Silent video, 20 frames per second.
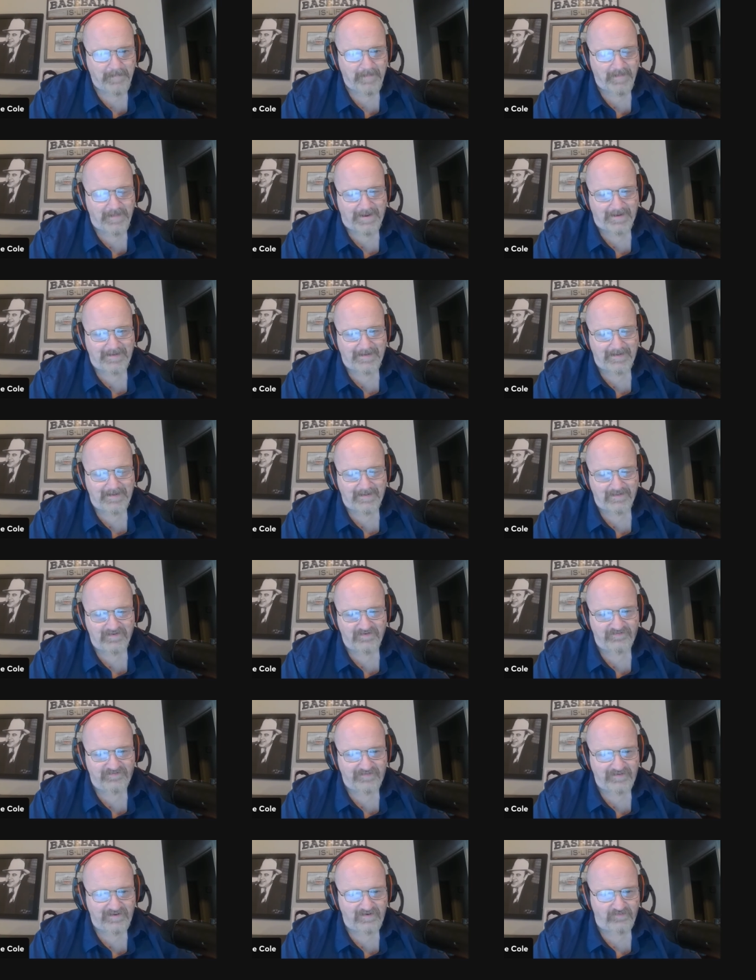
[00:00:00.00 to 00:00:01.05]
I can't
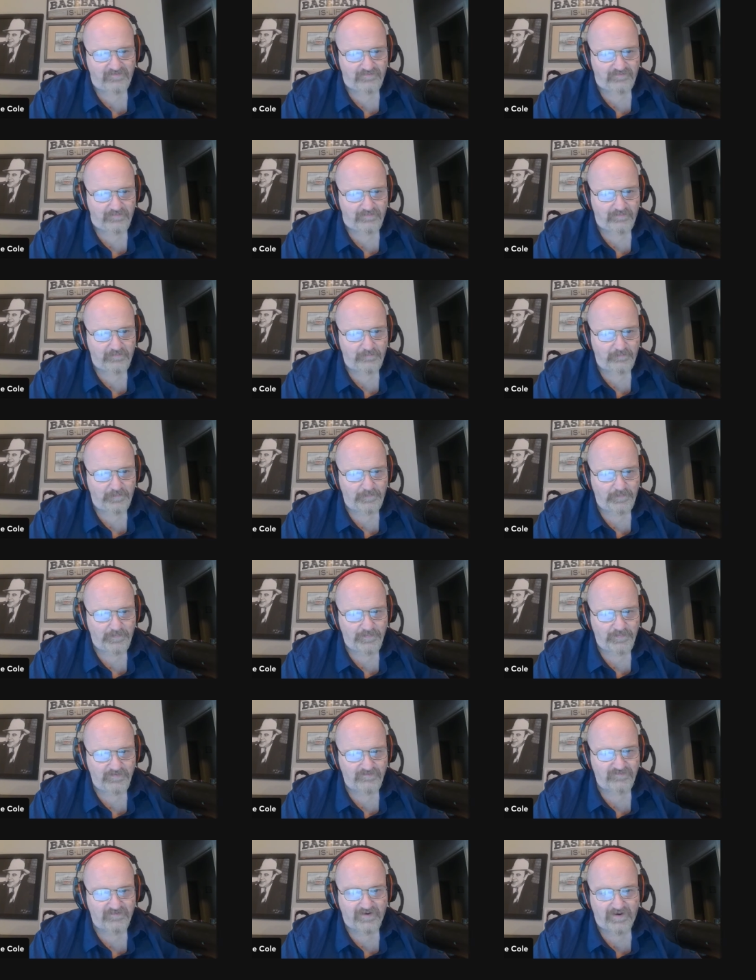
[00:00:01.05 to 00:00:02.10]
understand you.
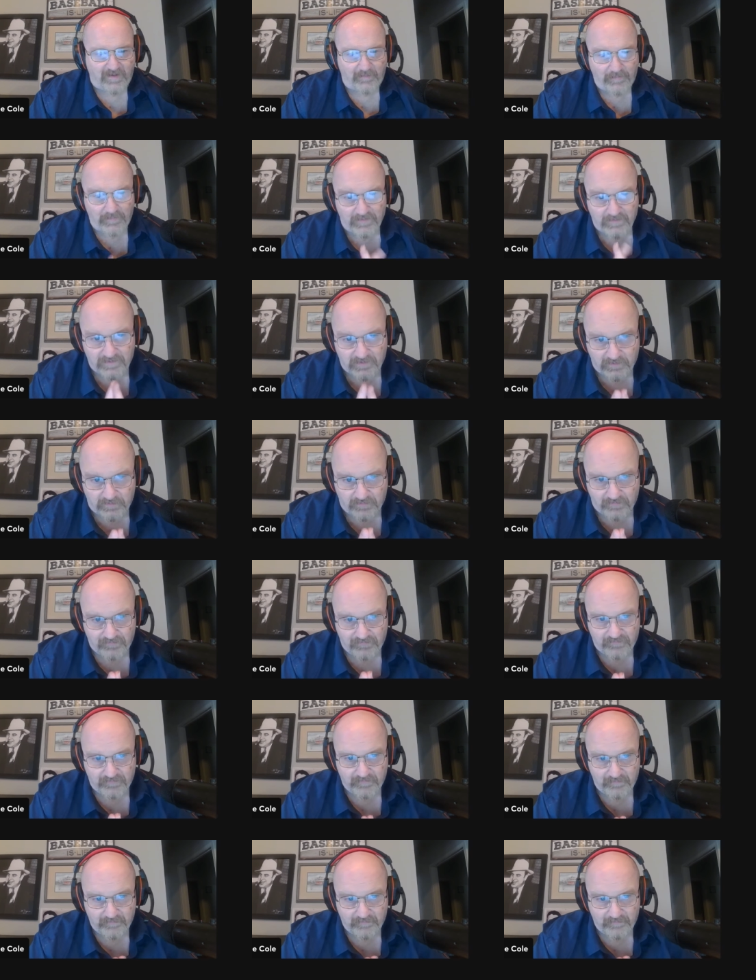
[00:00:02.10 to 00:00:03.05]
There's a couple of yous